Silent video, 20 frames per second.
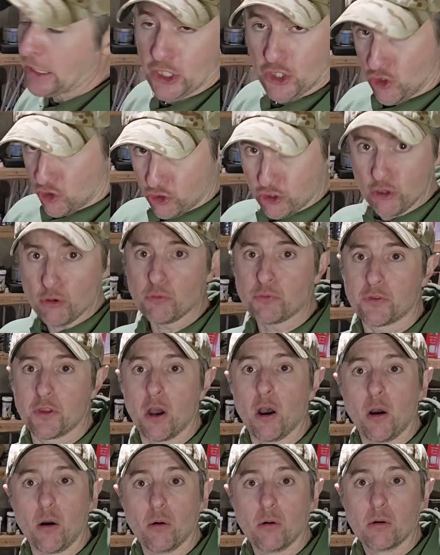can shoot,
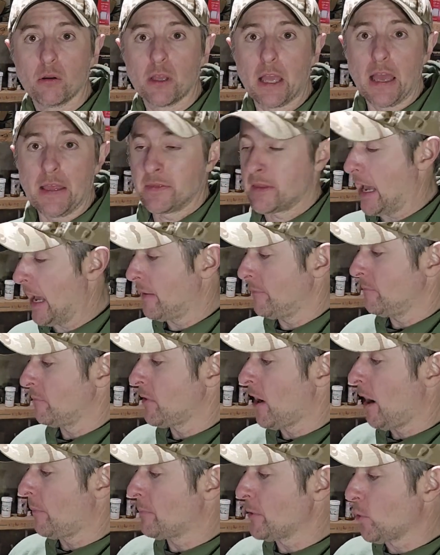though, and
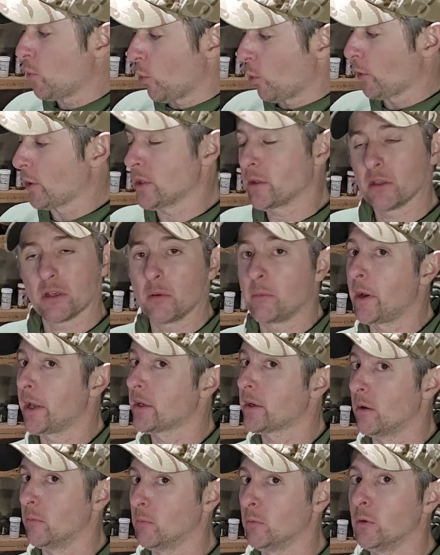not be worried that it
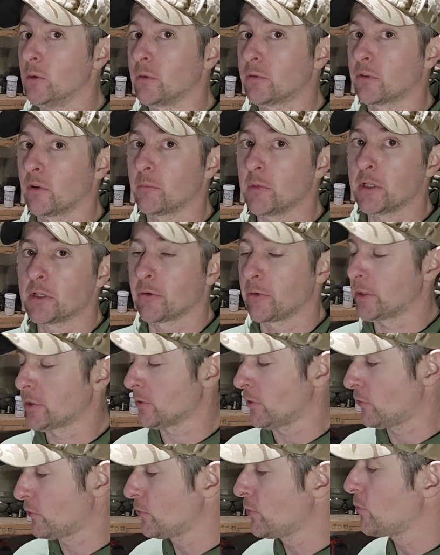might come loose on me during
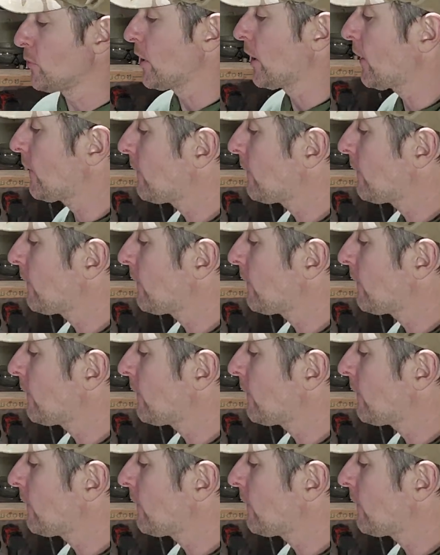the shooting.